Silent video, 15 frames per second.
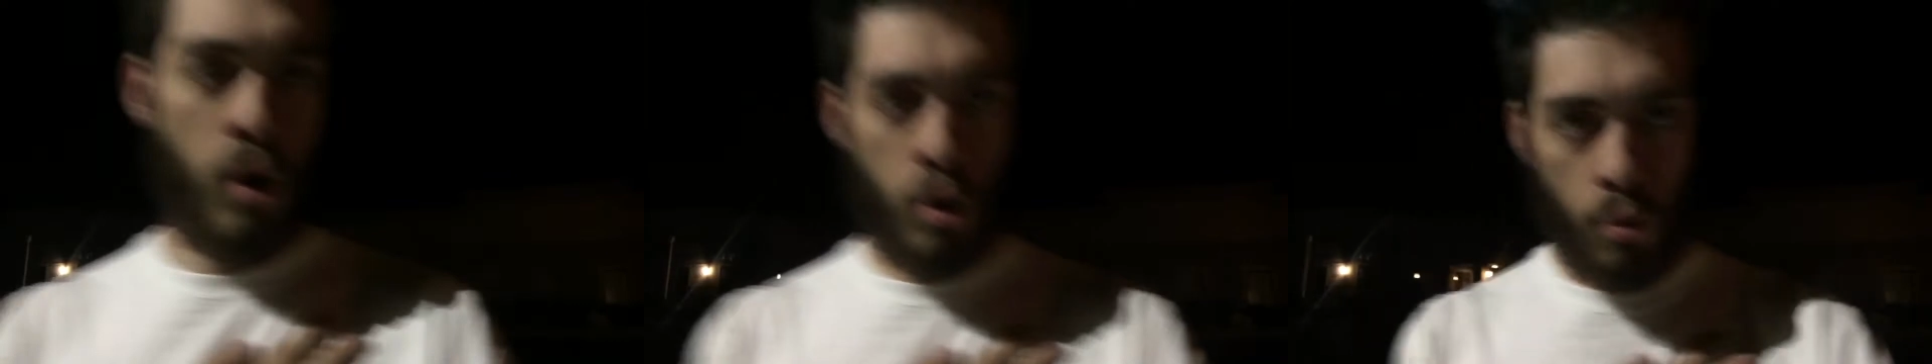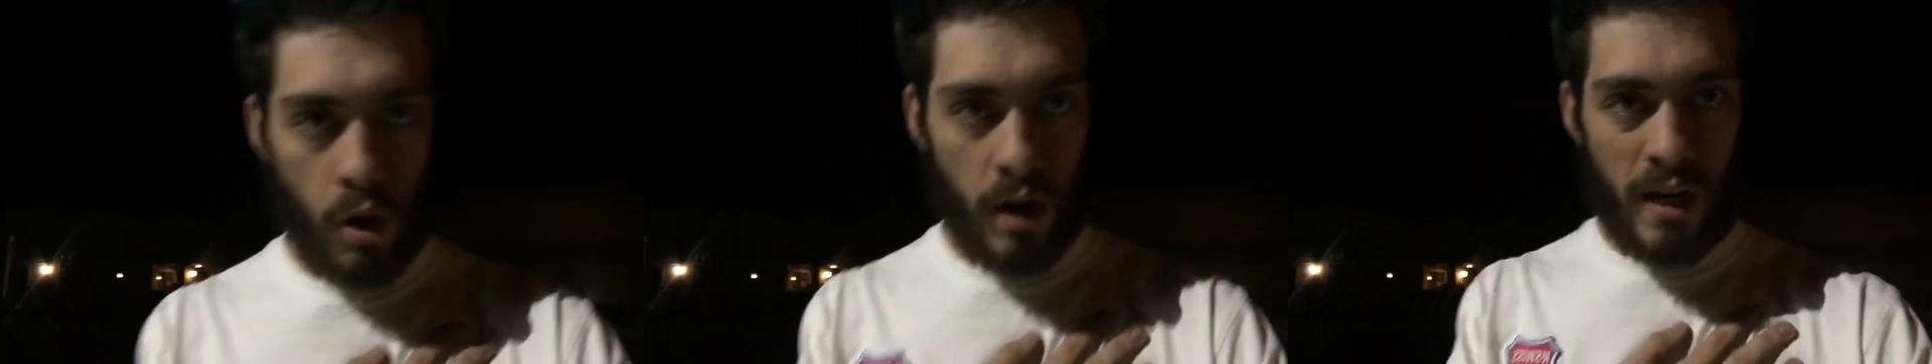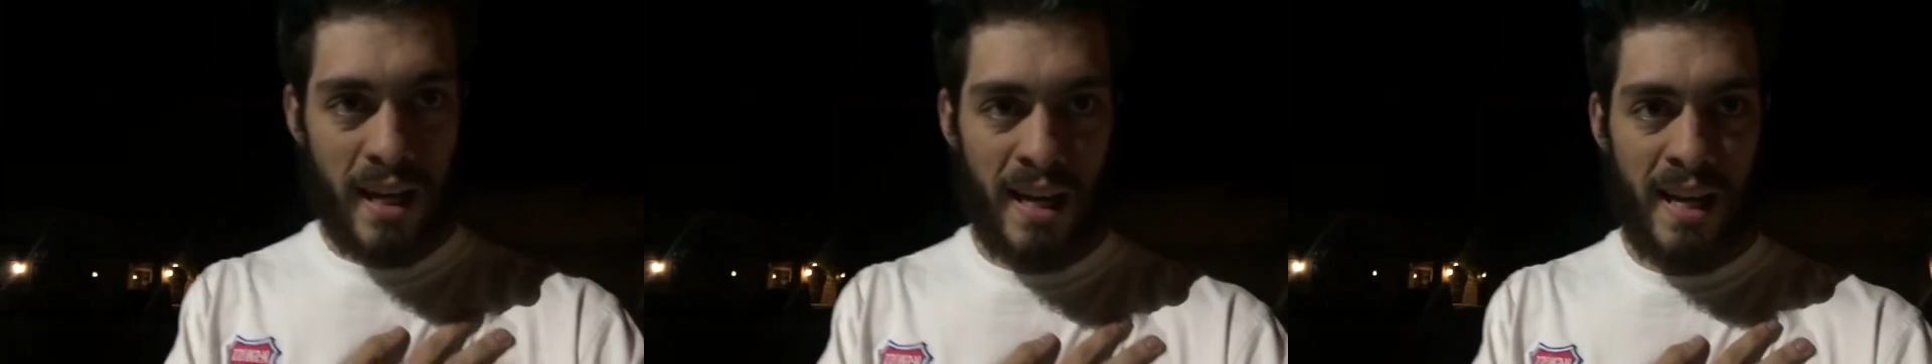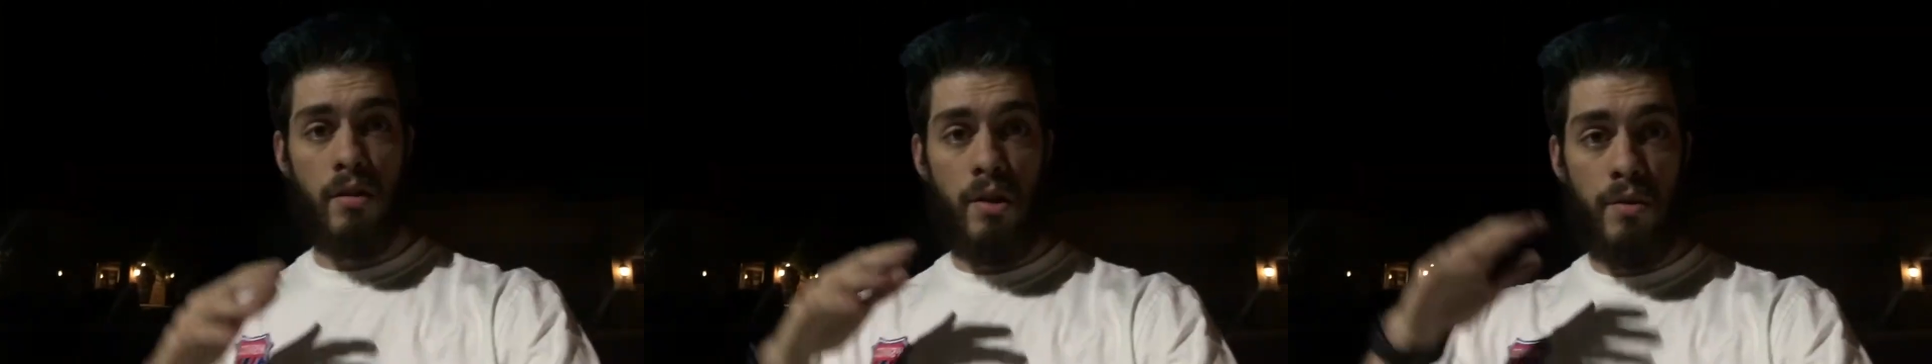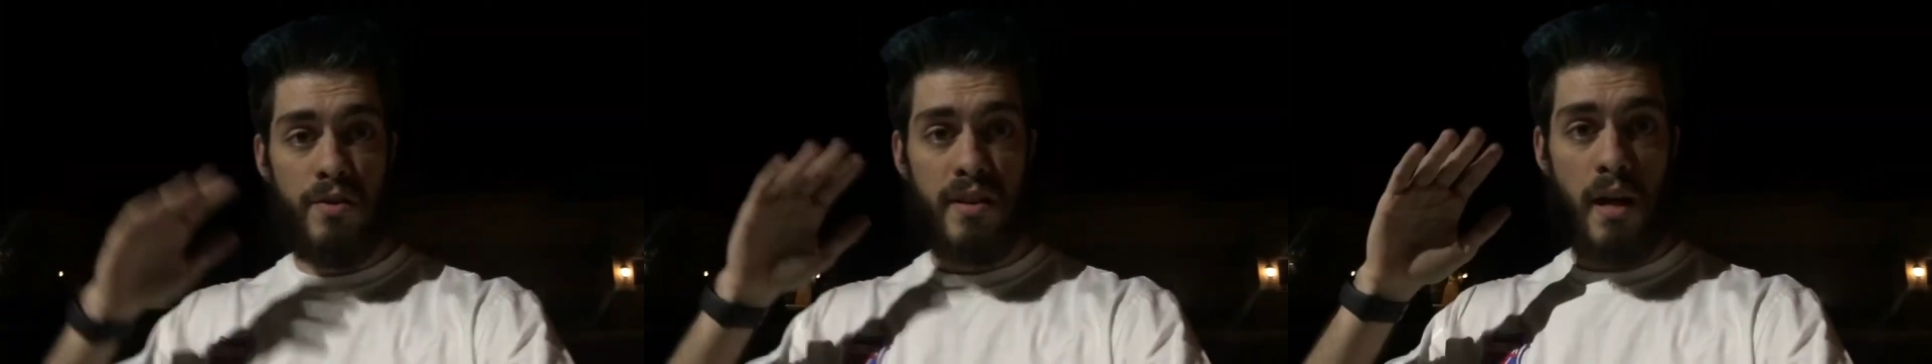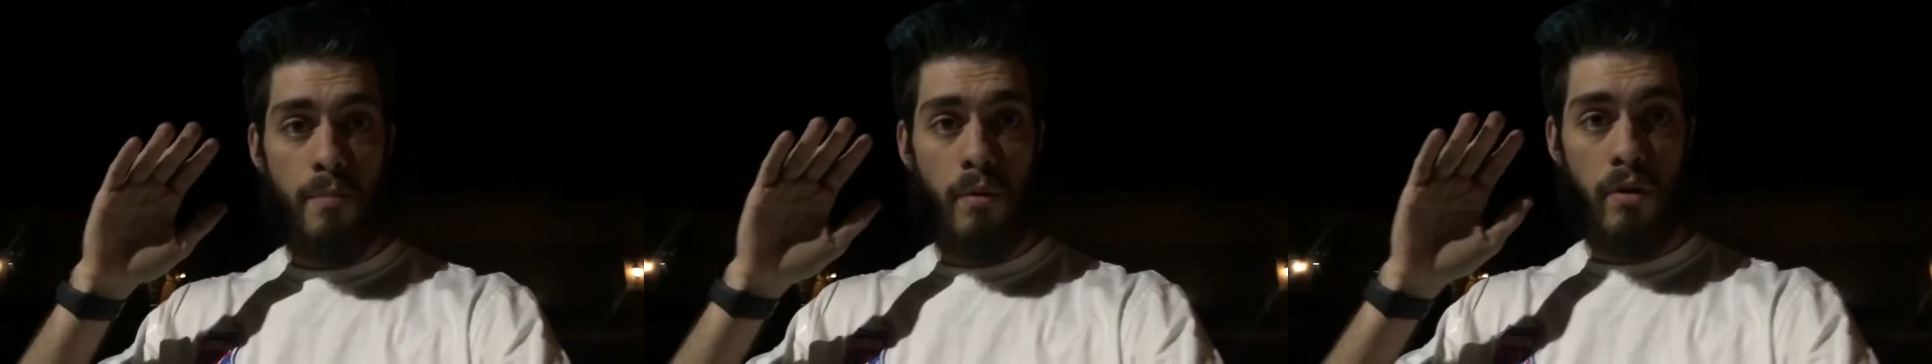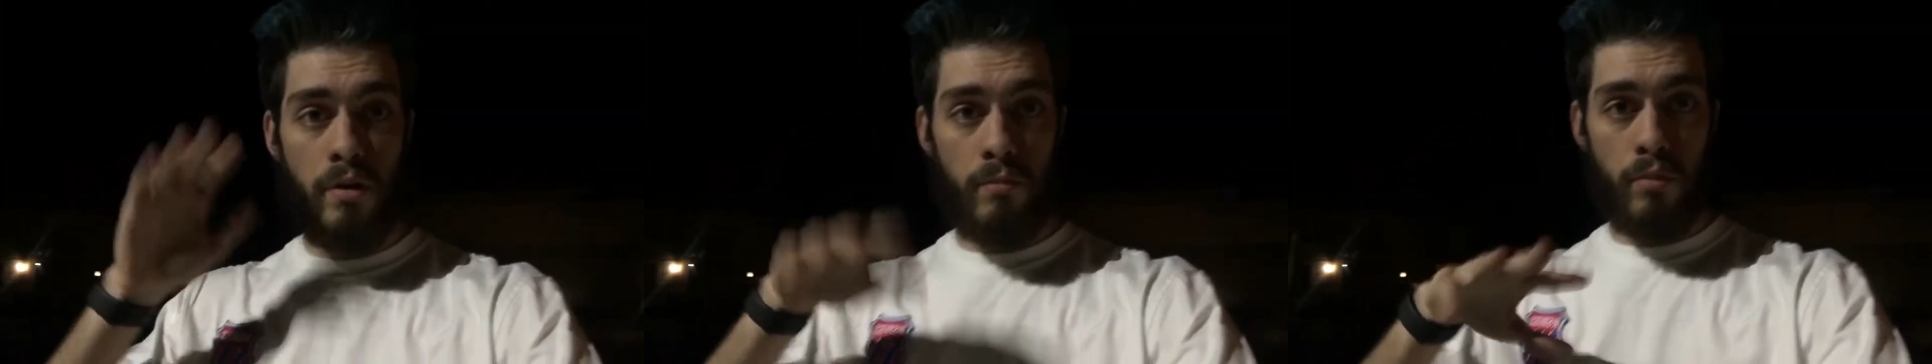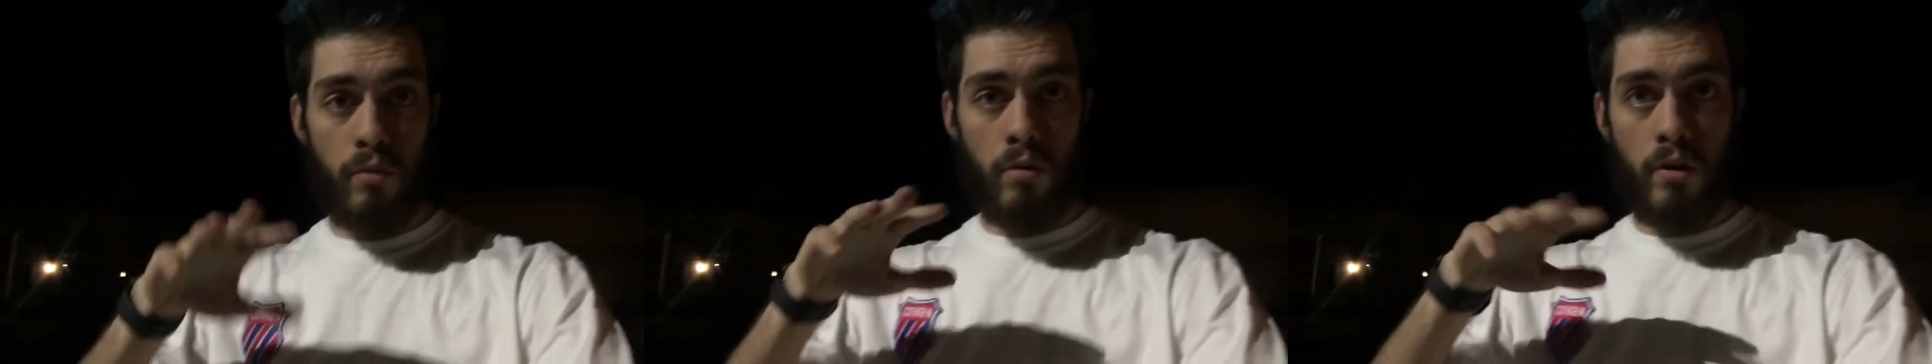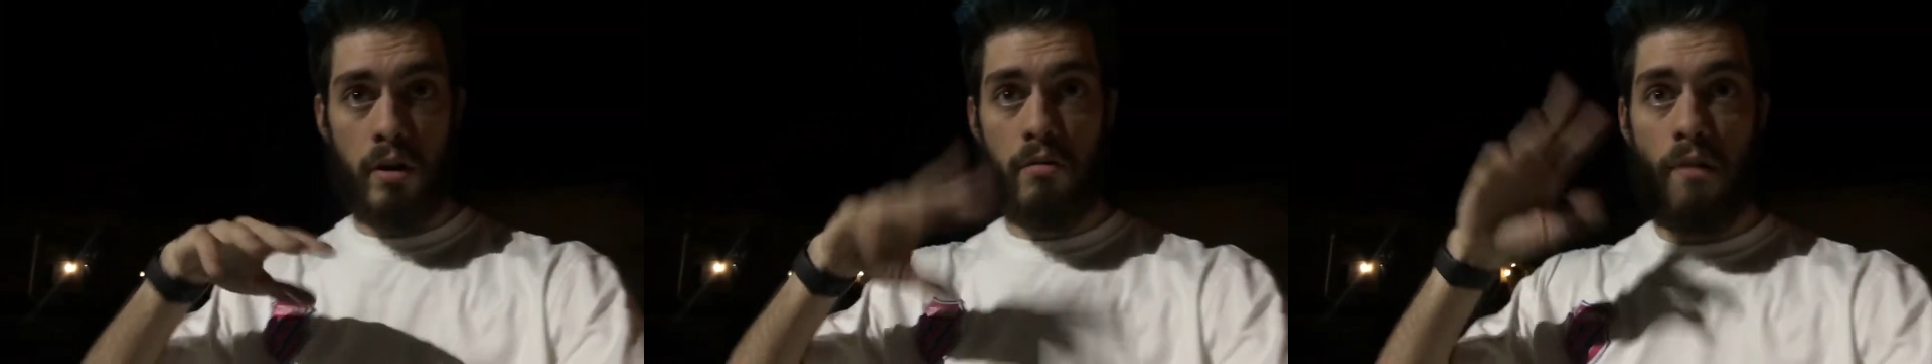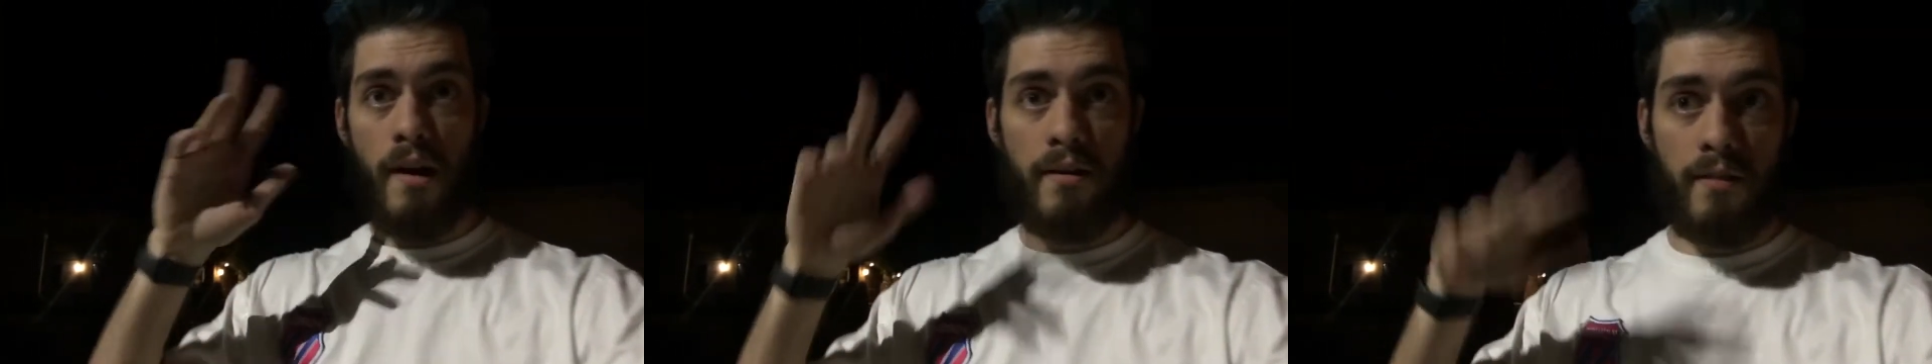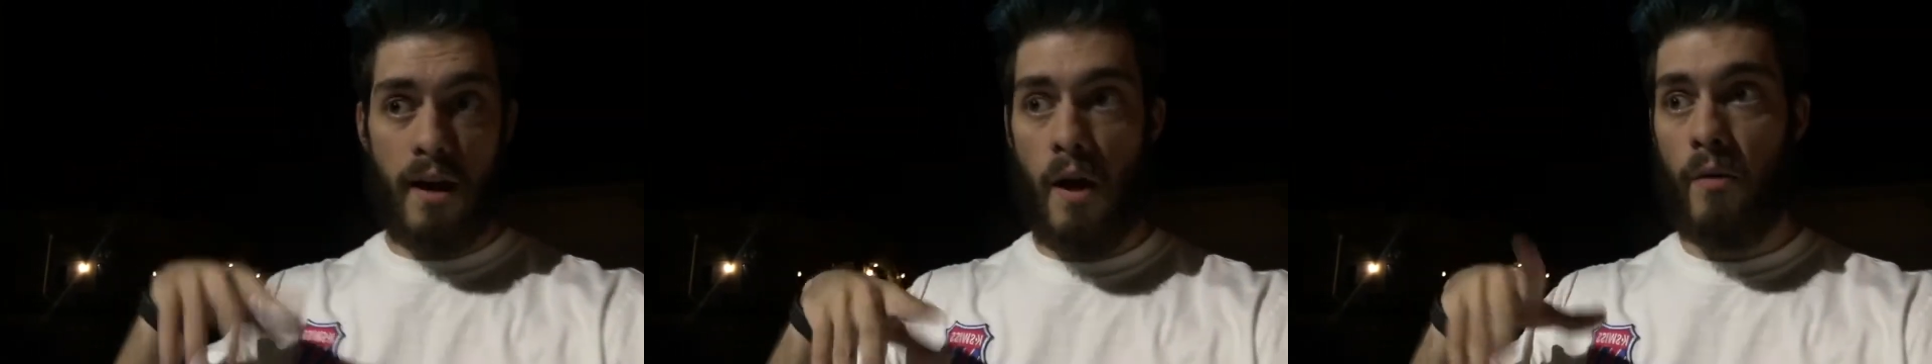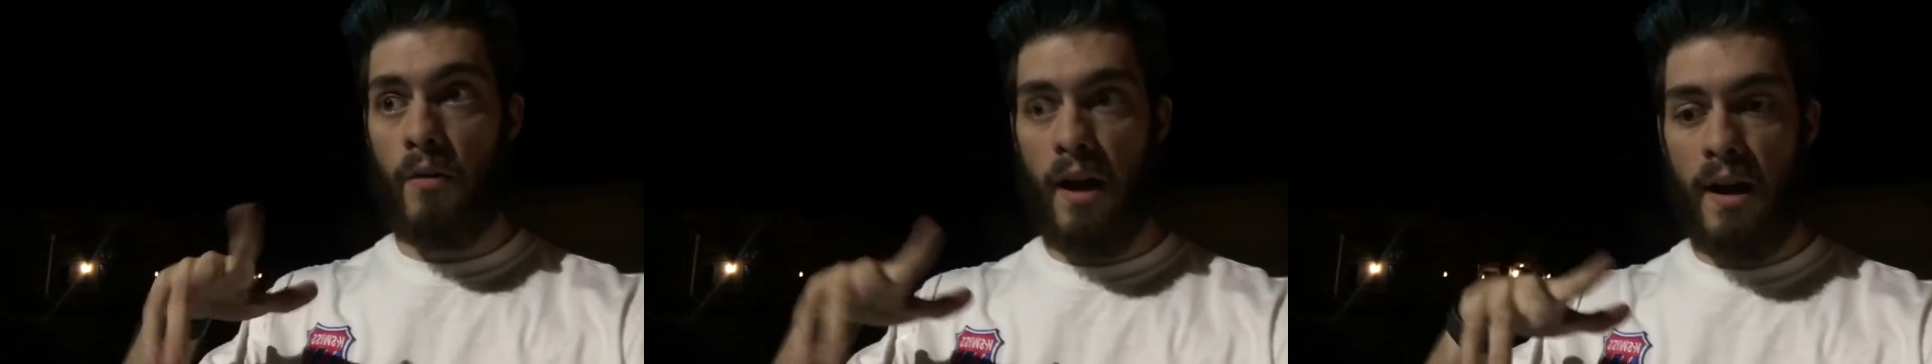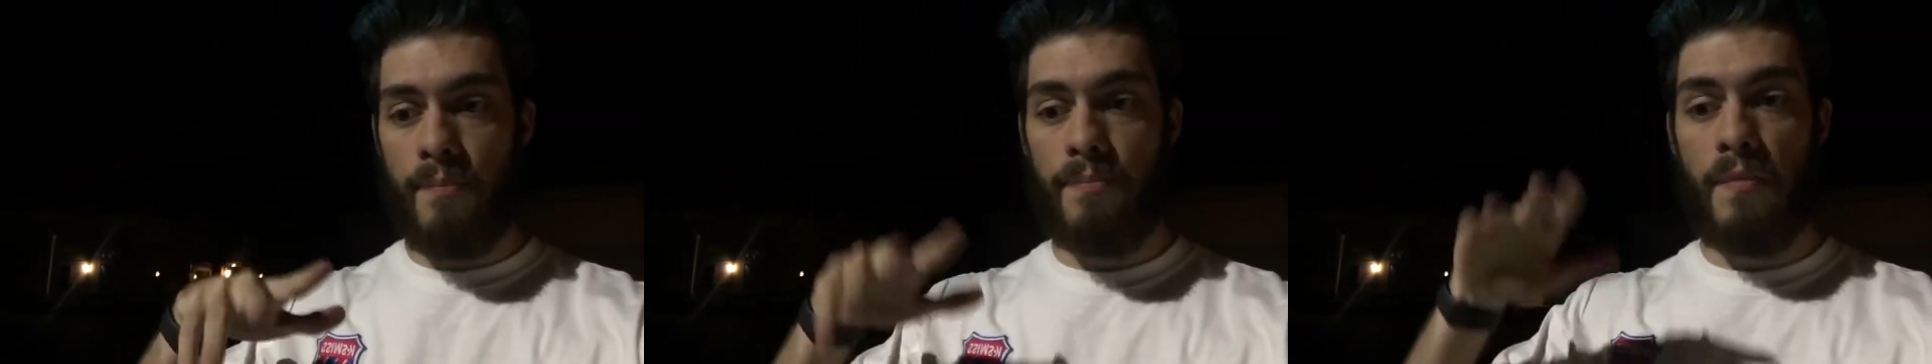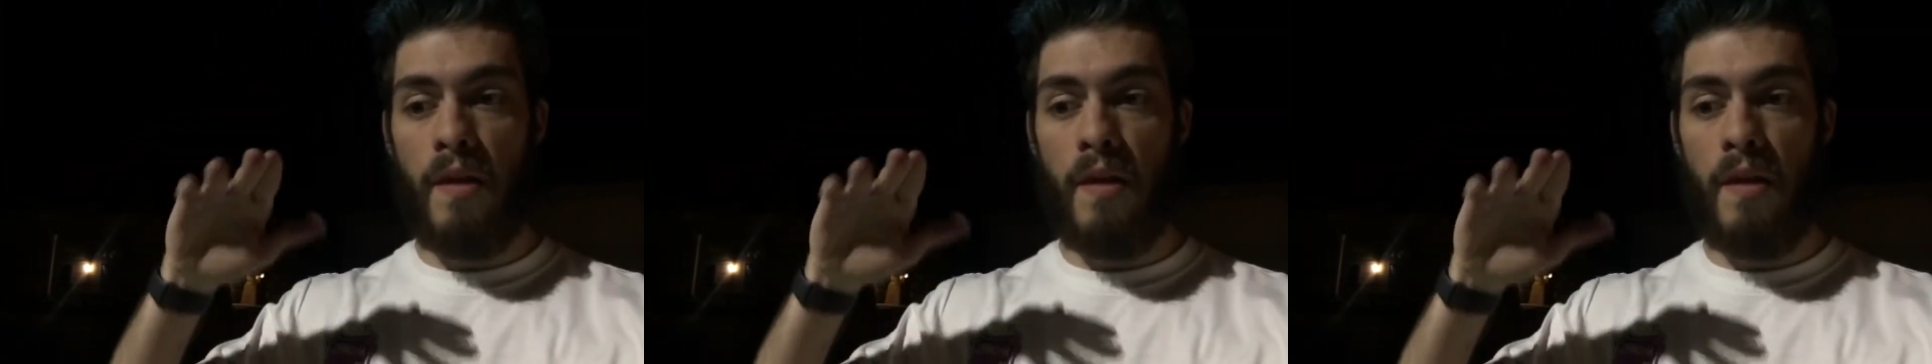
Part one, you step on your board and ride around, right?